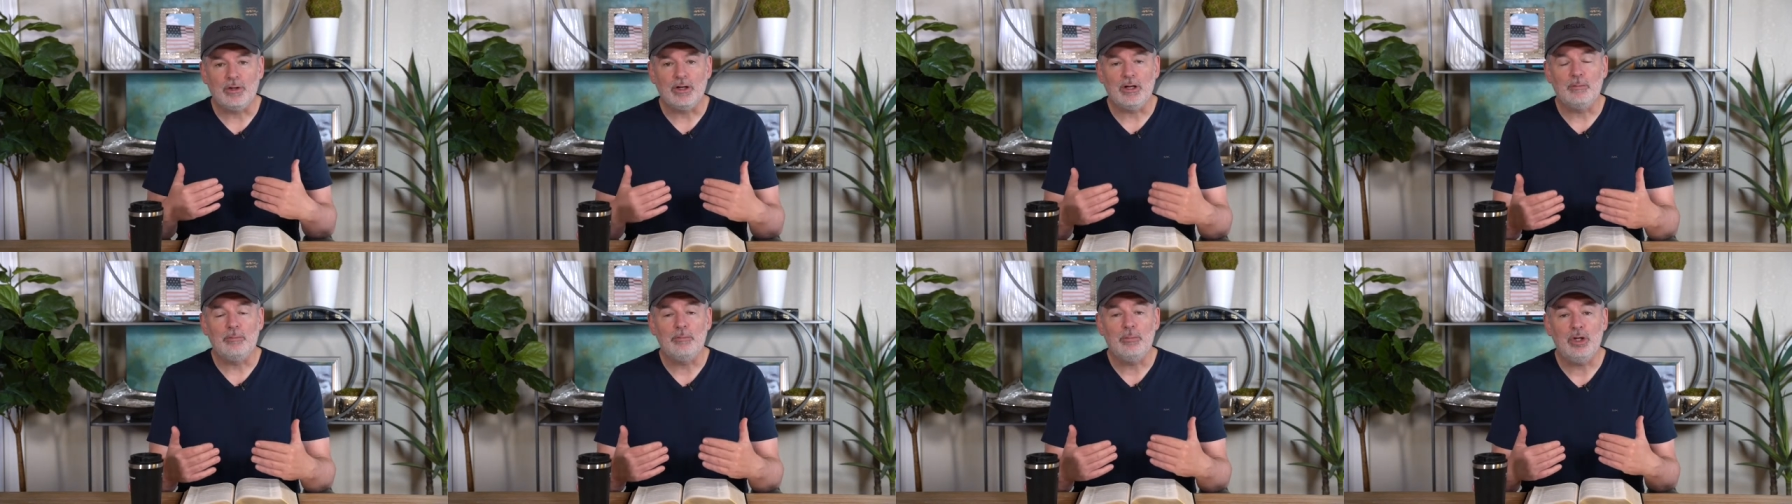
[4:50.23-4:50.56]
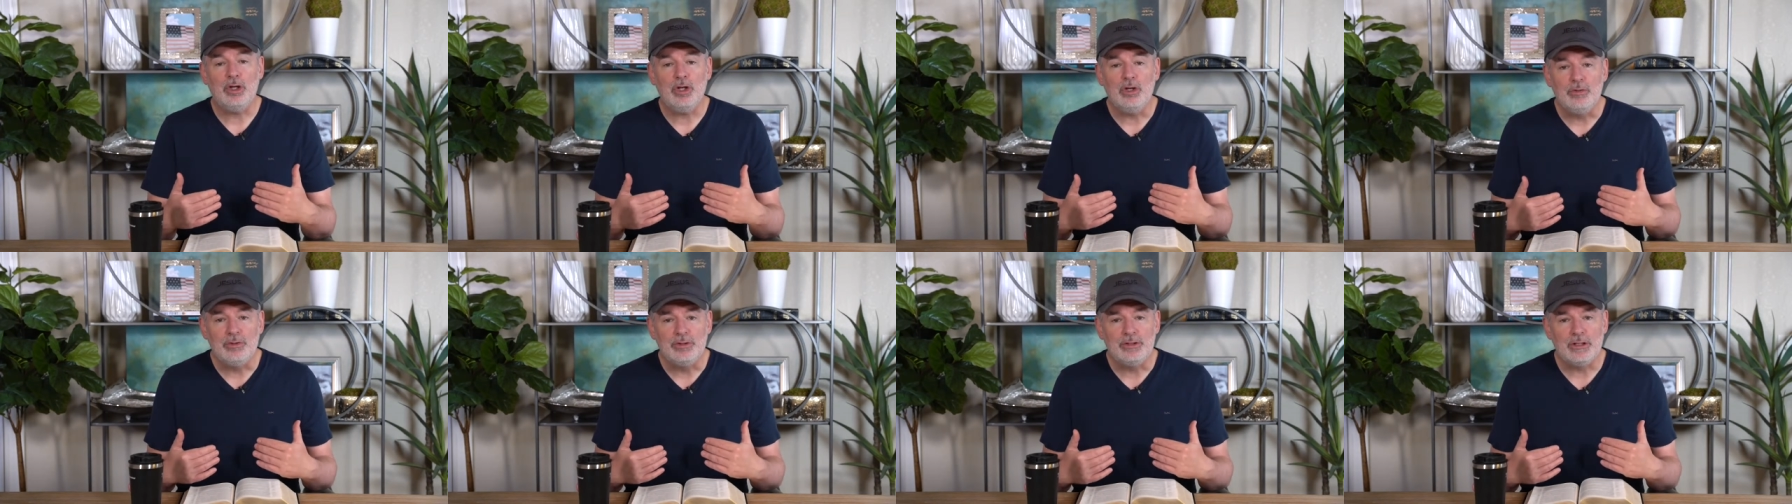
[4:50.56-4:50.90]

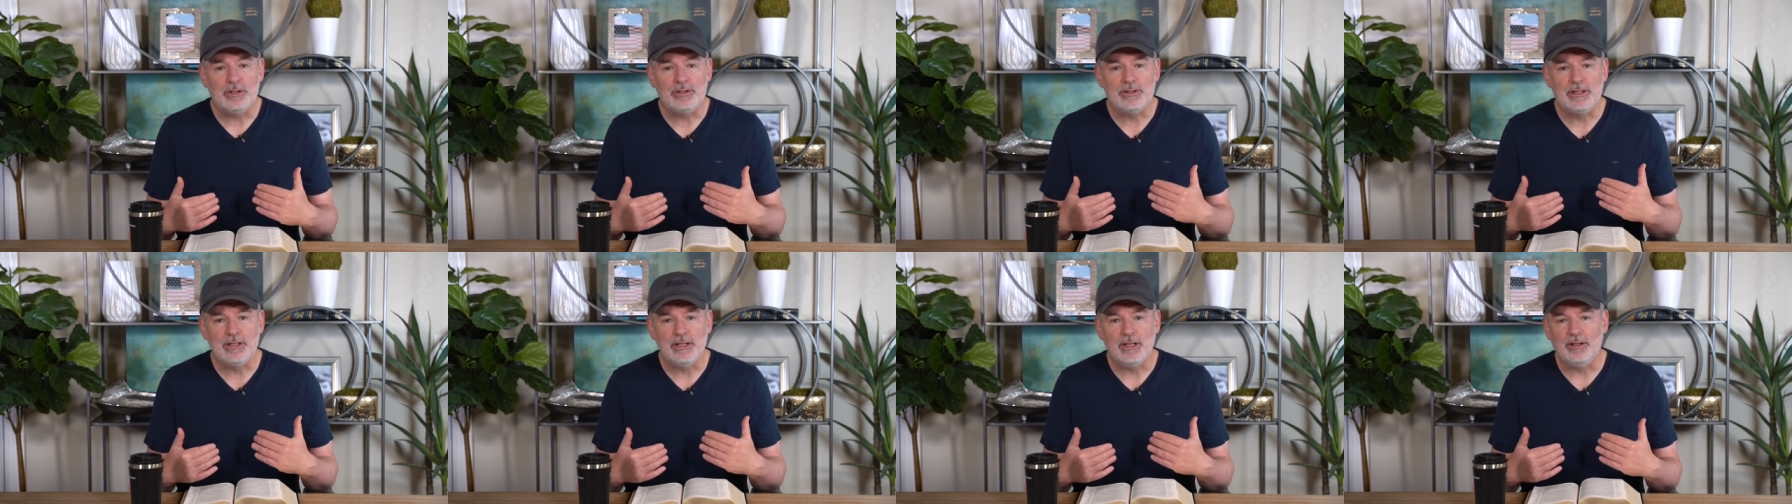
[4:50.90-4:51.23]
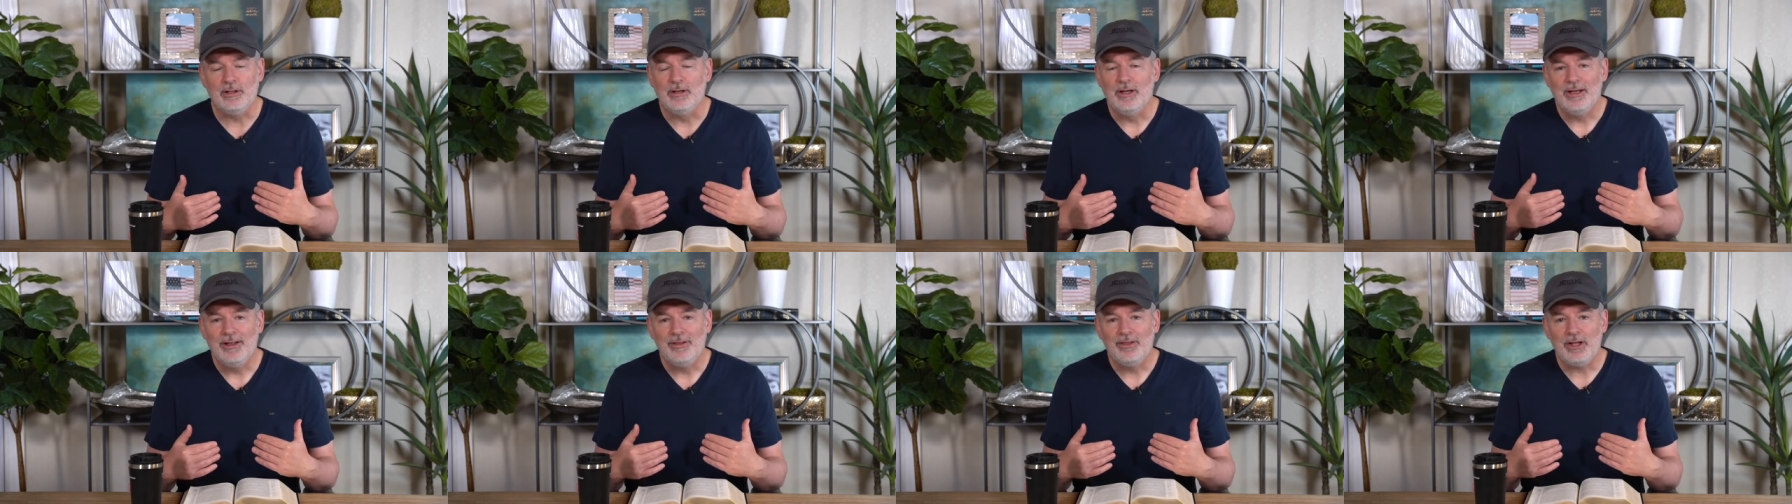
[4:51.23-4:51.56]
imputes, is the
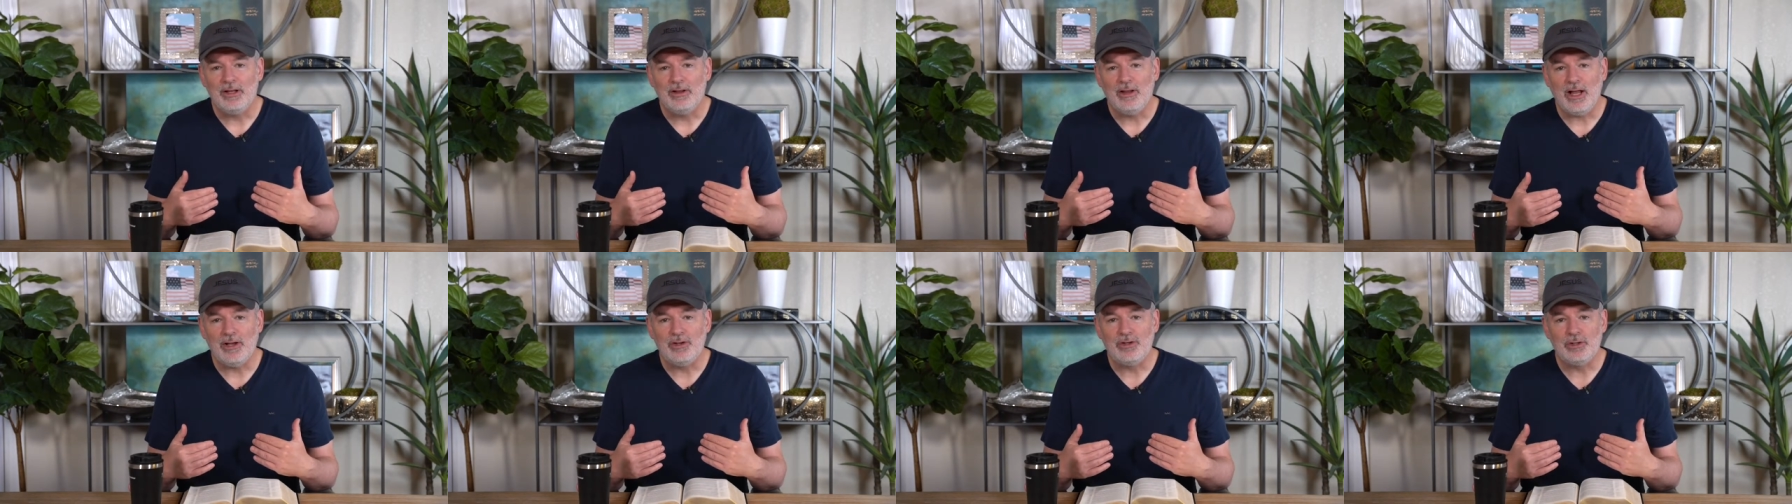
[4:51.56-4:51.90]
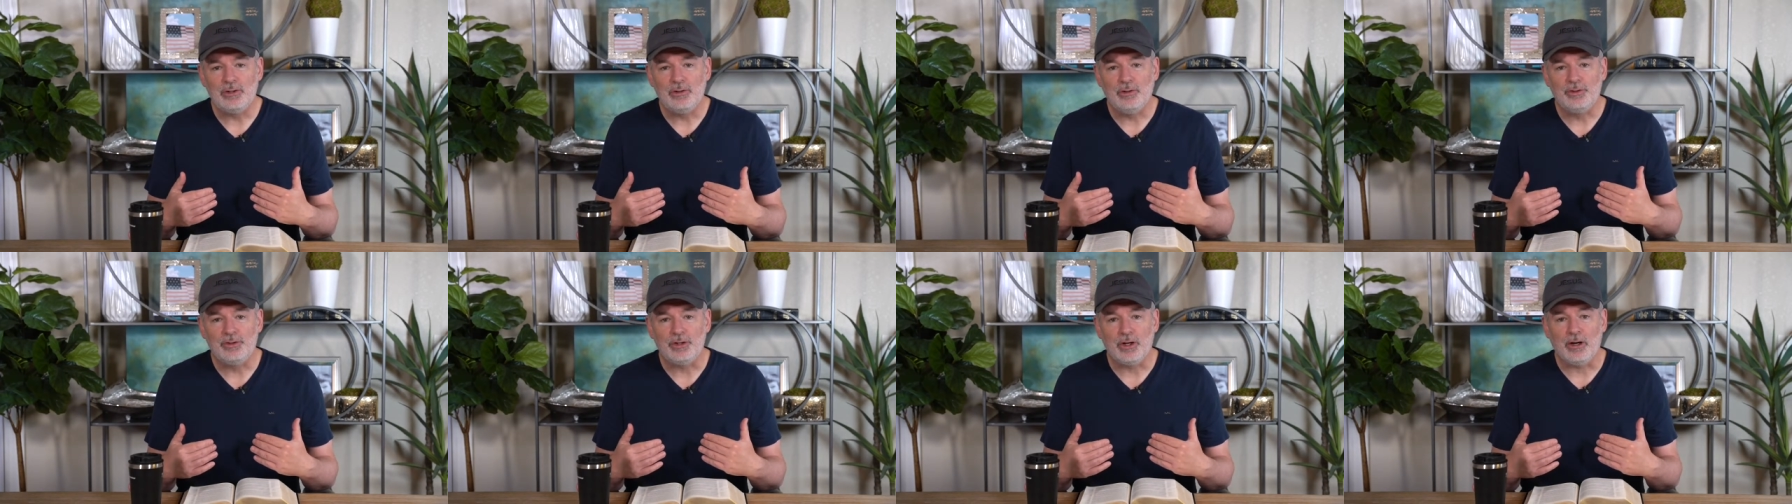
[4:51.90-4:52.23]

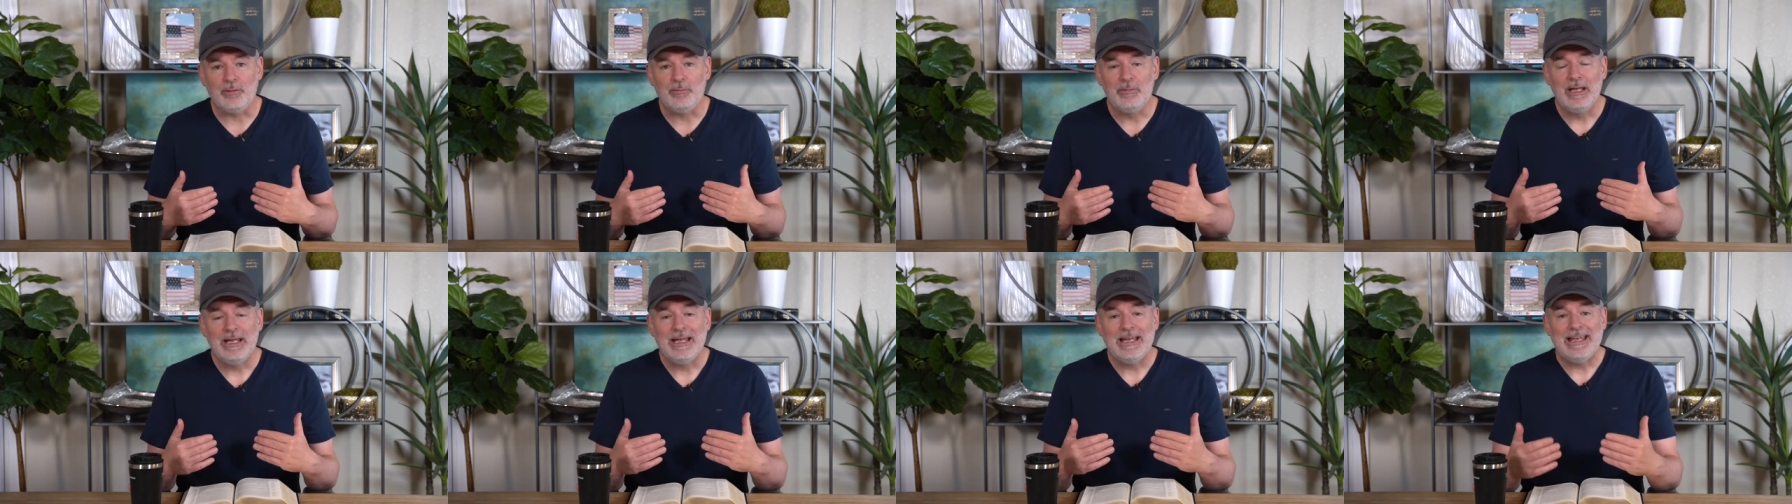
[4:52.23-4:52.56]
theological term,